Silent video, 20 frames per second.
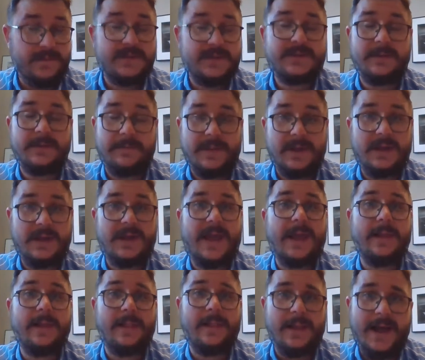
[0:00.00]
submitted
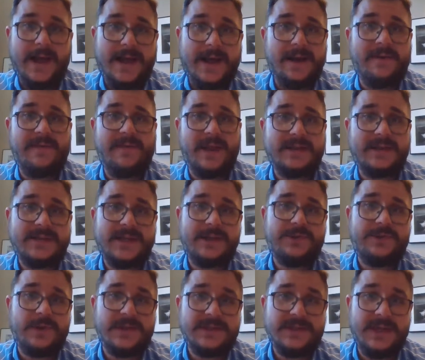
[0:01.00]
a lot of
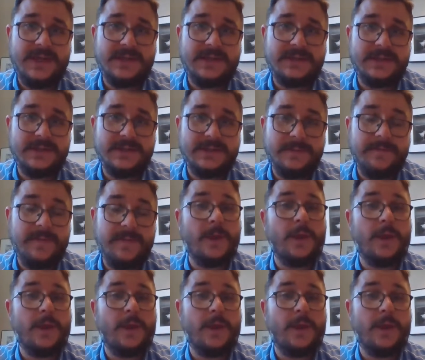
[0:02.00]
antitrust cases.